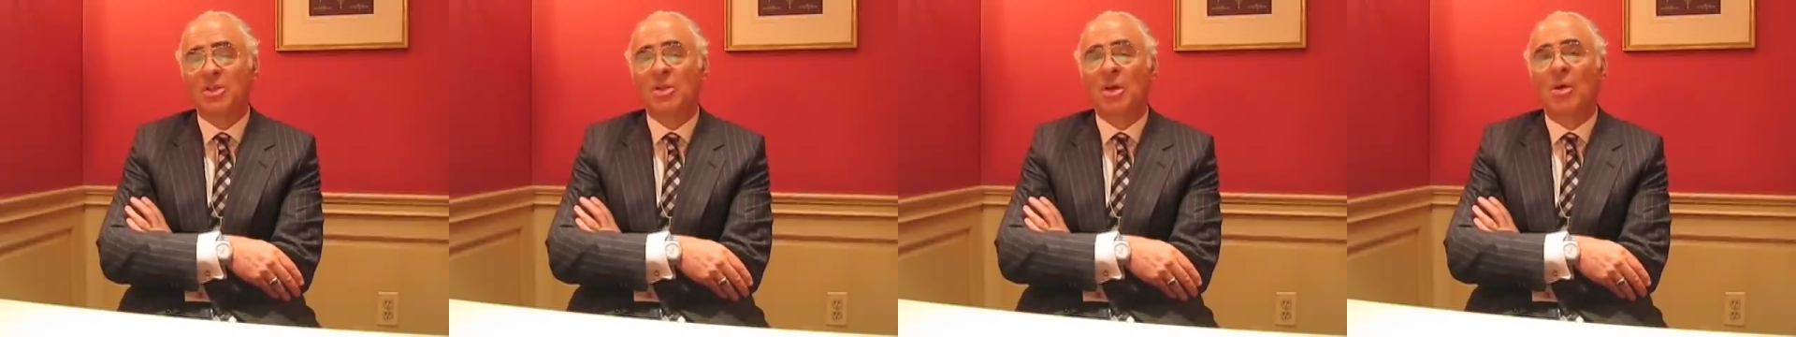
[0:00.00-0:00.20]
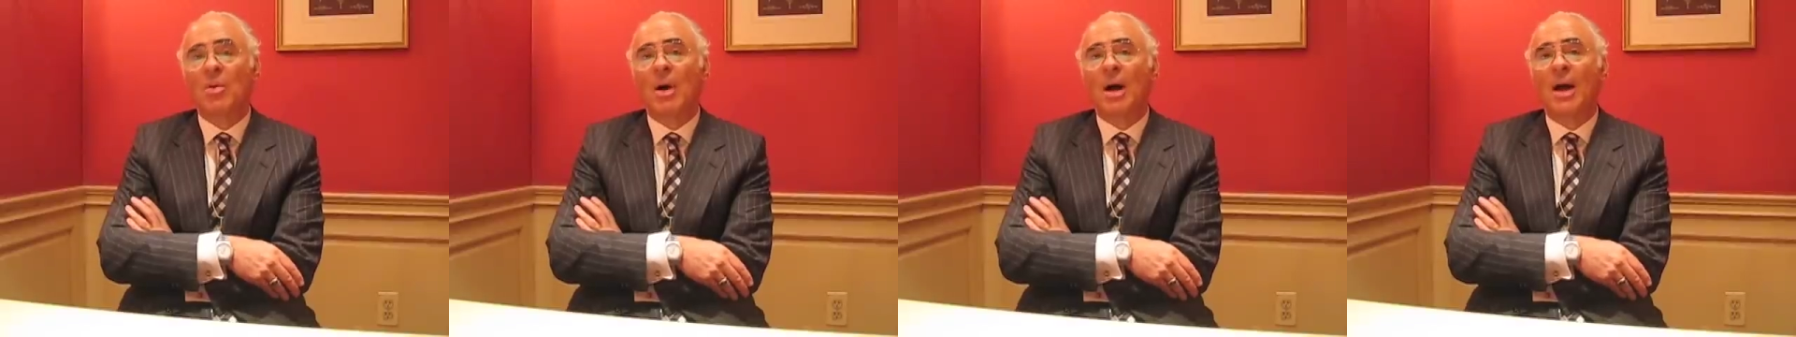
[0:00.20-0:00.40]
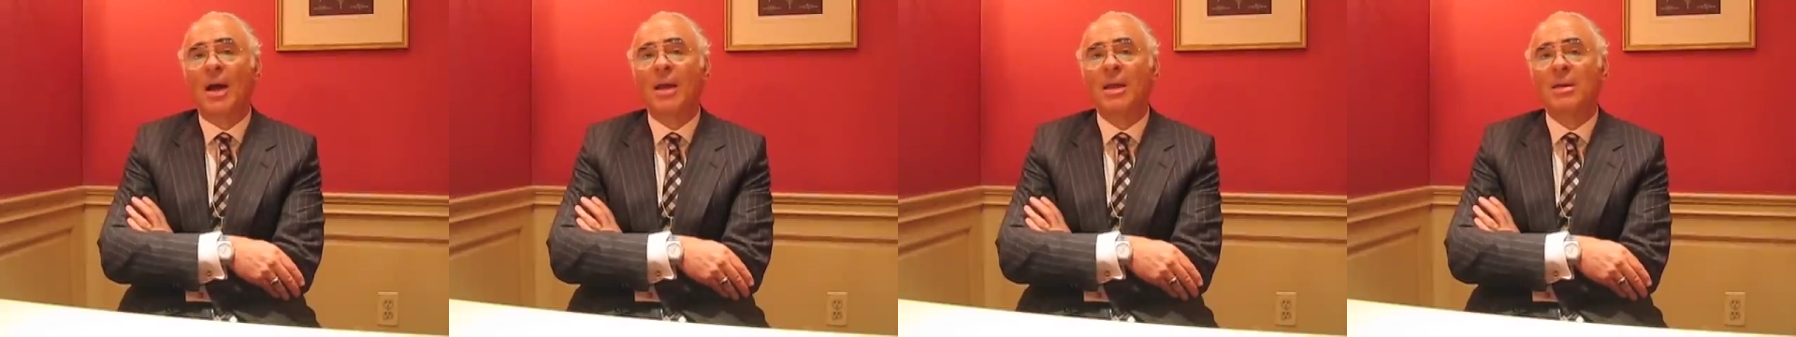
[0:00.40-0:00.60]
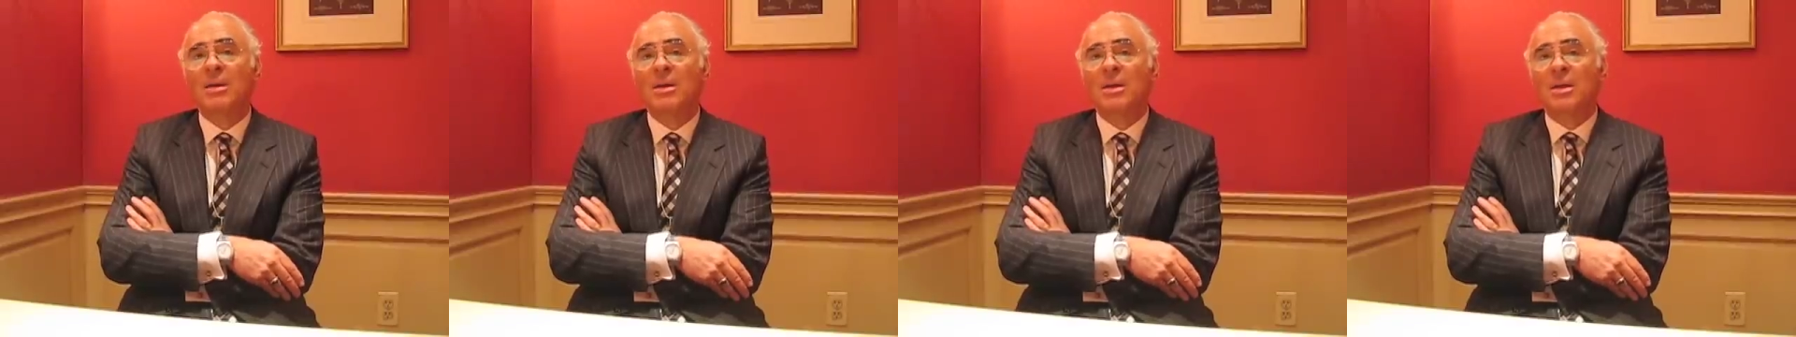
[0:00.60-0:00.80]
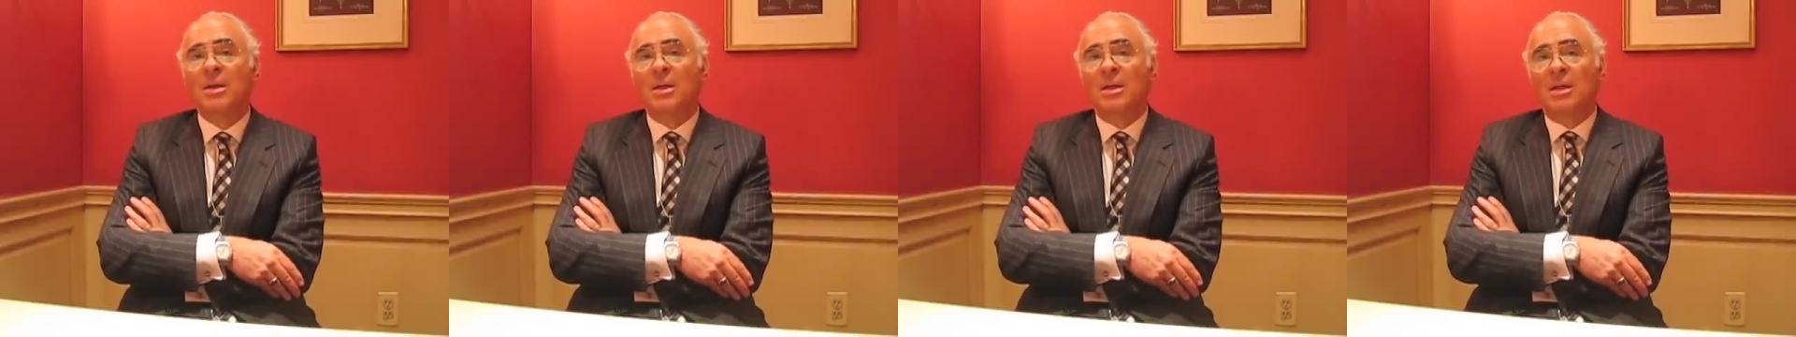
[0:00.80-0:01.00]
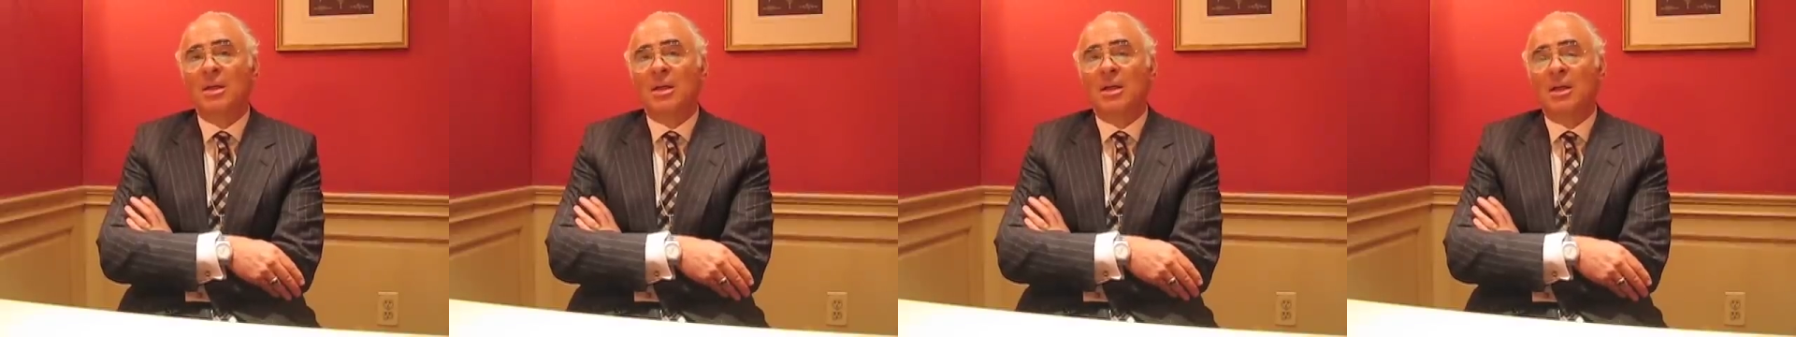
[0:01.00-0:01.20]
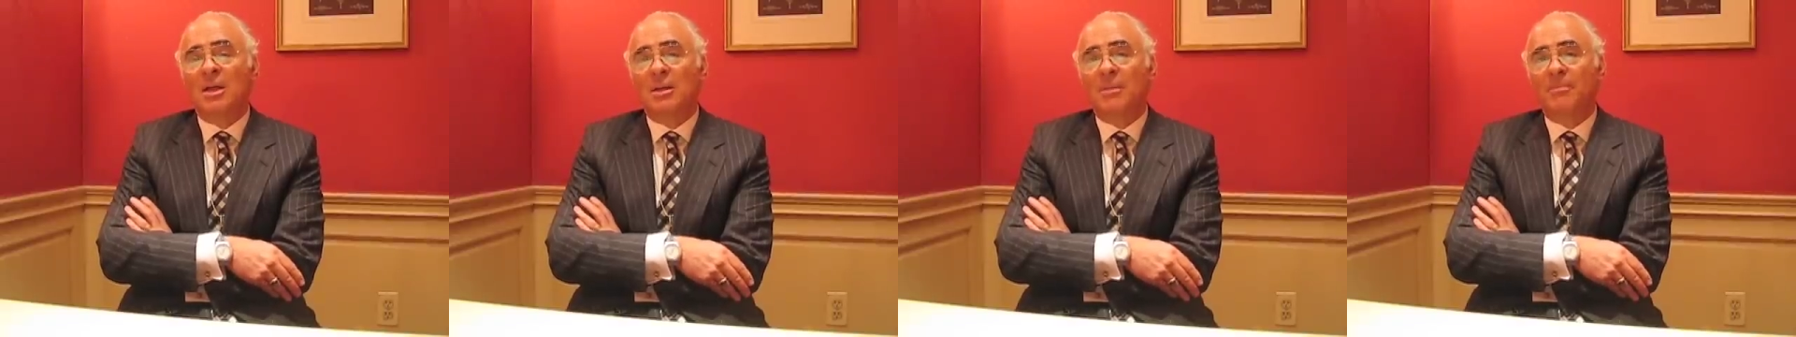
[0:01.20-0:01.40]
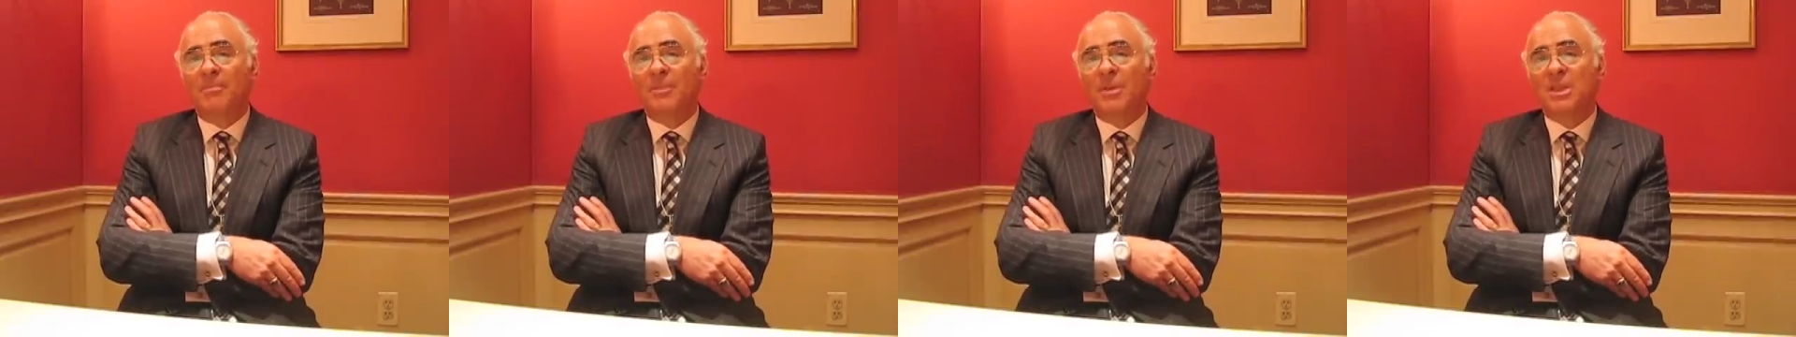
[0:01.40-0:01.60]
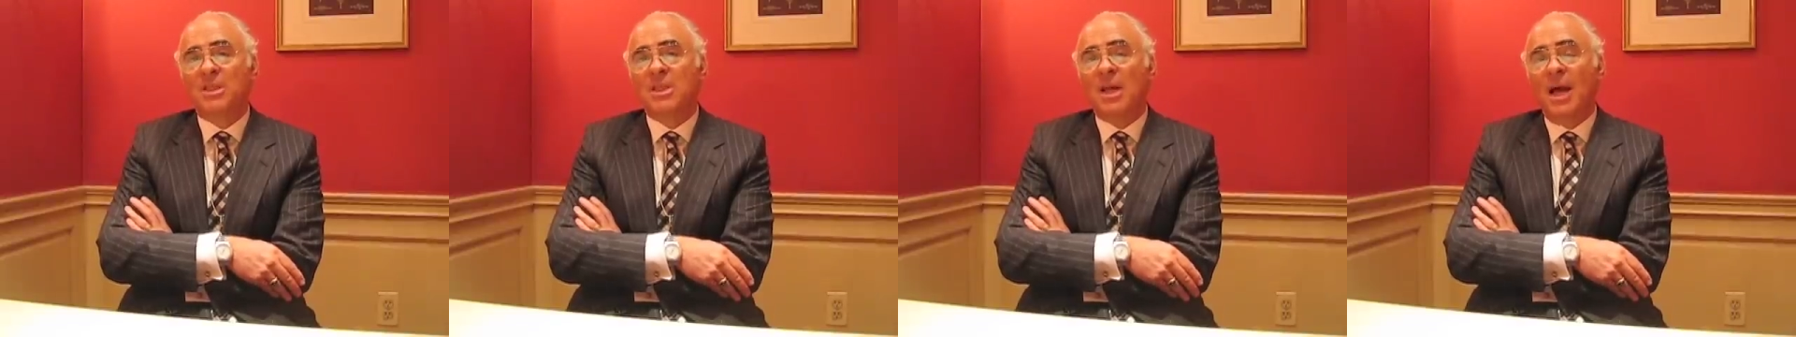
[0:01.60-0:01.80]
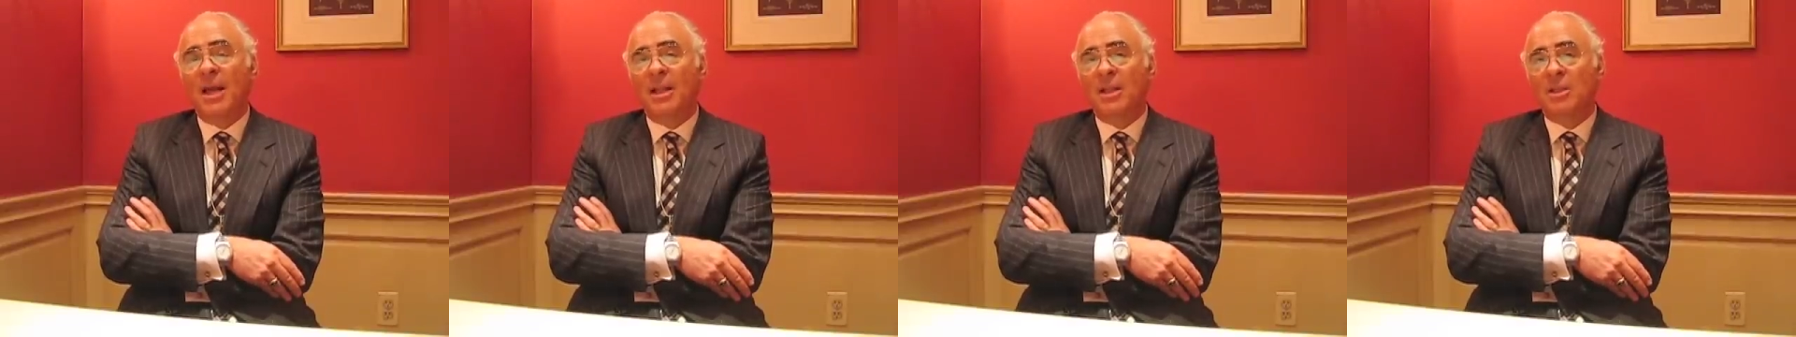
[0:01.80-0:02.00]
So I
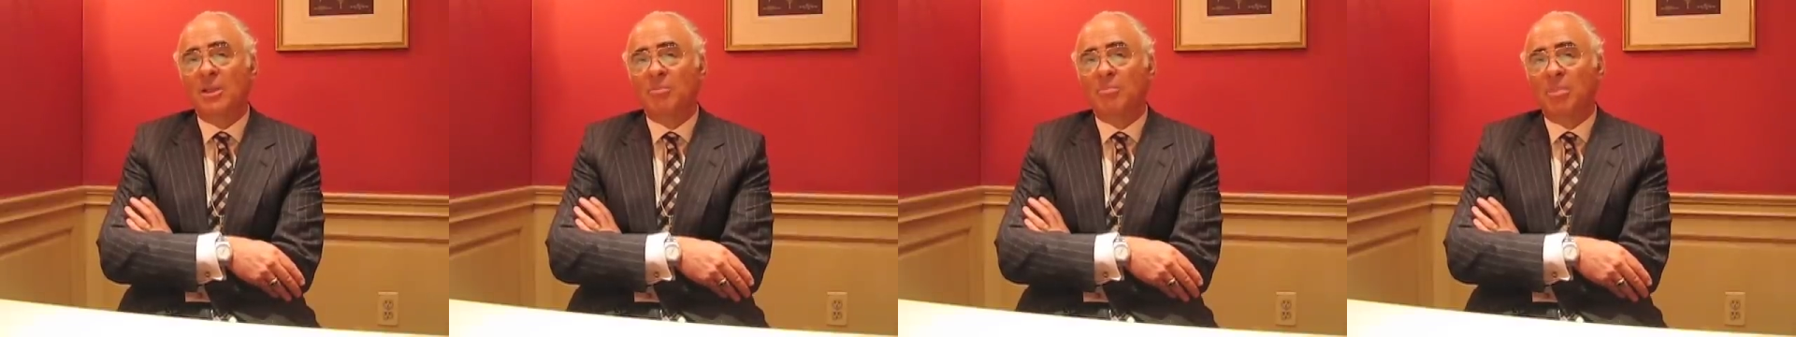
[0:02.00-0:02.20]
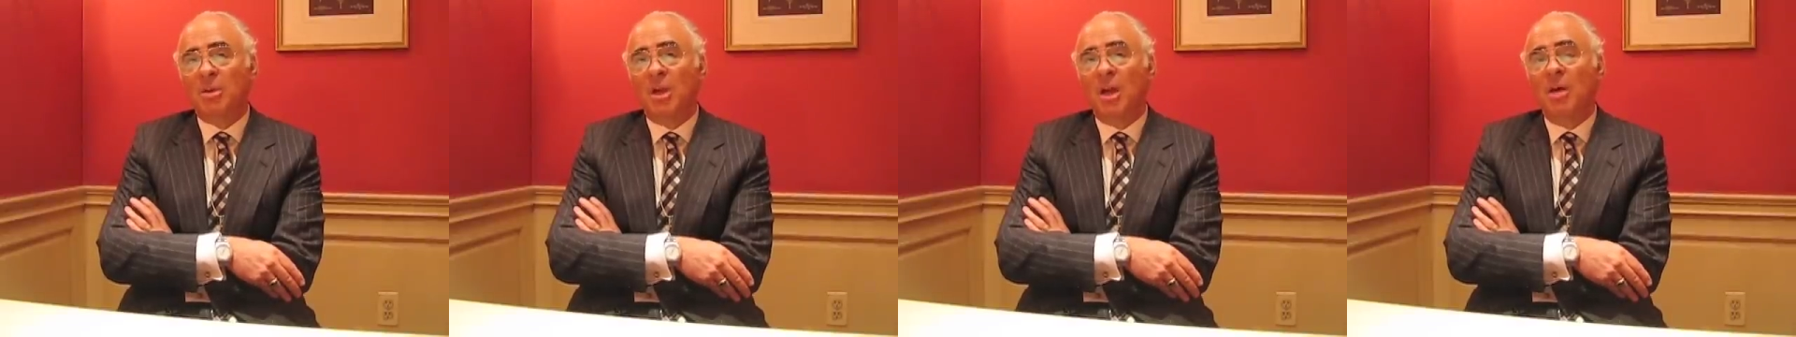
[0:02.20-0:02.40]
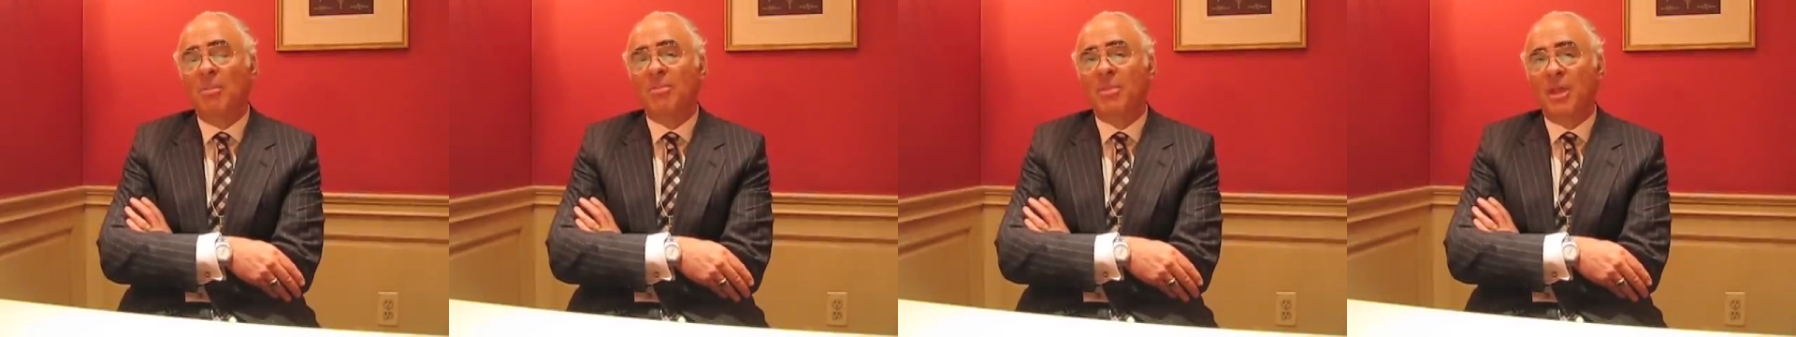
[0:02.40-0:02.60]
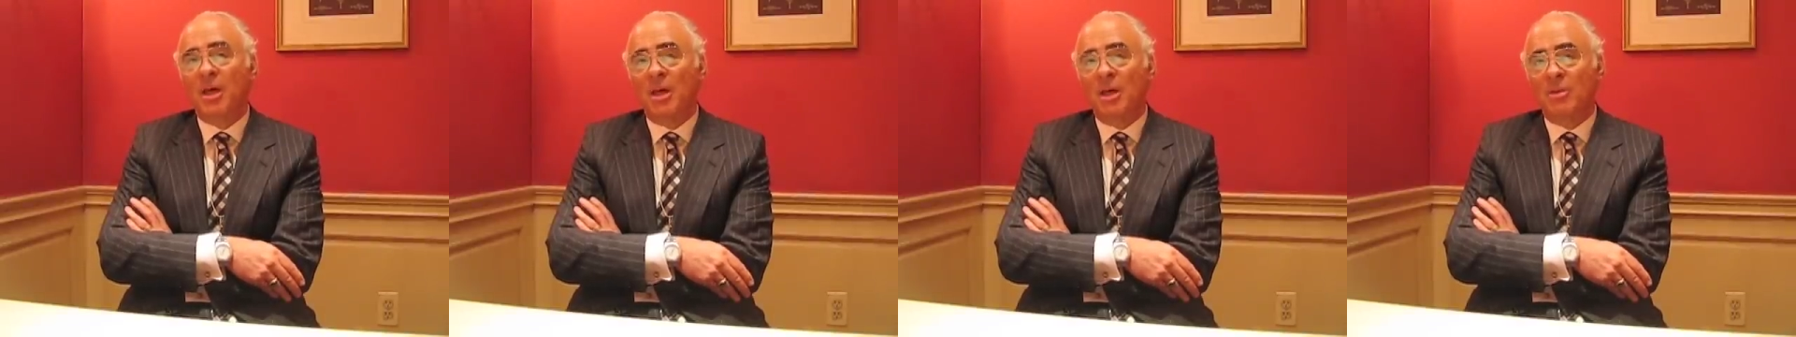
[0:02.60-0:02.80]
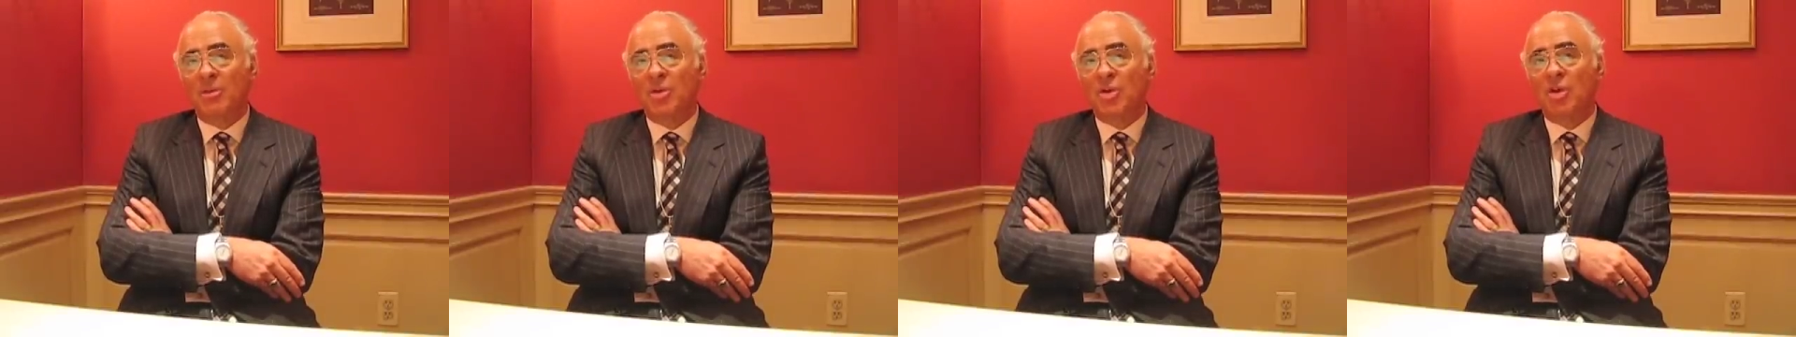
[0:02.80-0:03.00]
decided to plumb the